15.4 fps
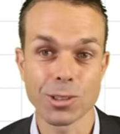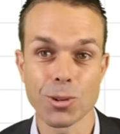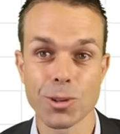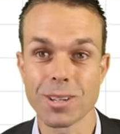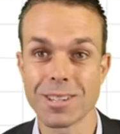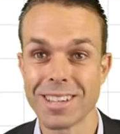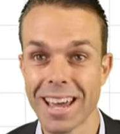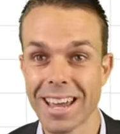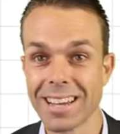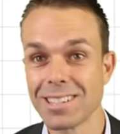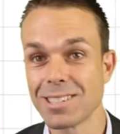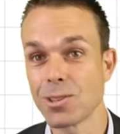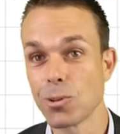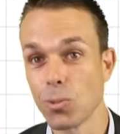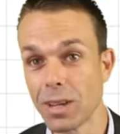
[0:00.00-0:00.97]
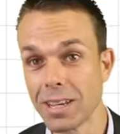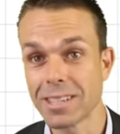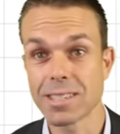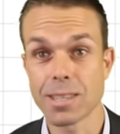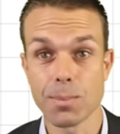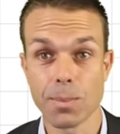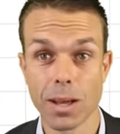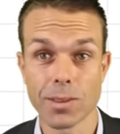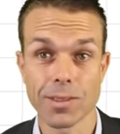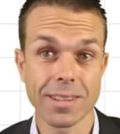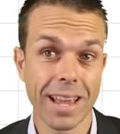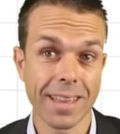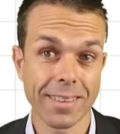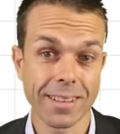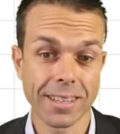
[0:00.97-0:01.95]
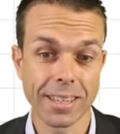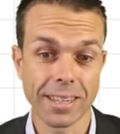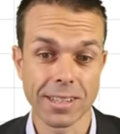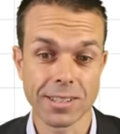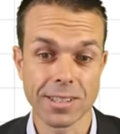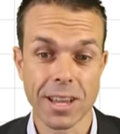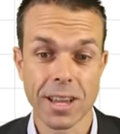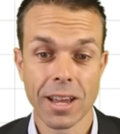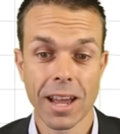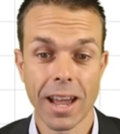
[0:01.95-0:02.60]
so the days, the weeks, the months, and the years,